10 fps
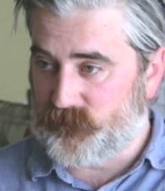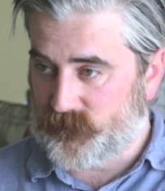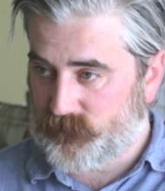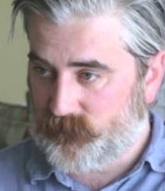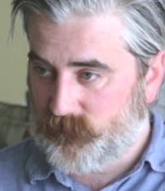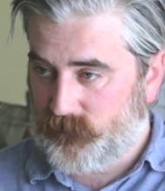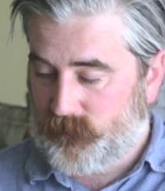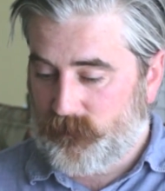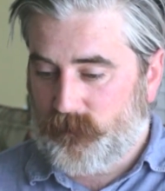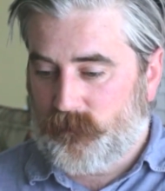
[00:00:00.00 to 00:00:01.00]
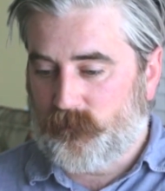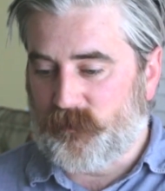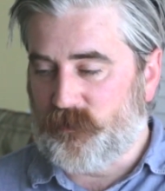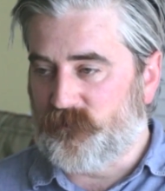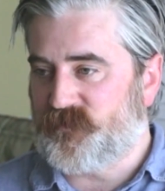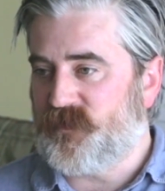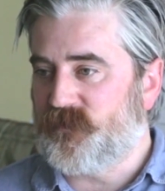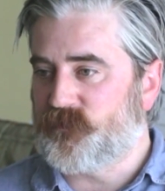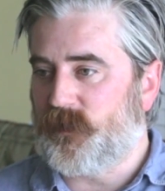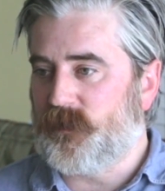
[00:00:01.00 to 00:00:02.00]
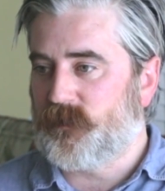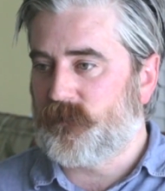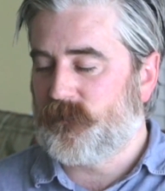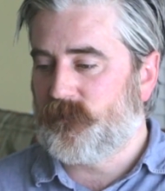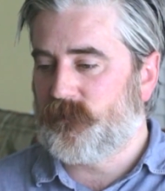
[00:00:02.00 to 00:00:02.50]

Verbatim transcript: book, when you have a sales spike,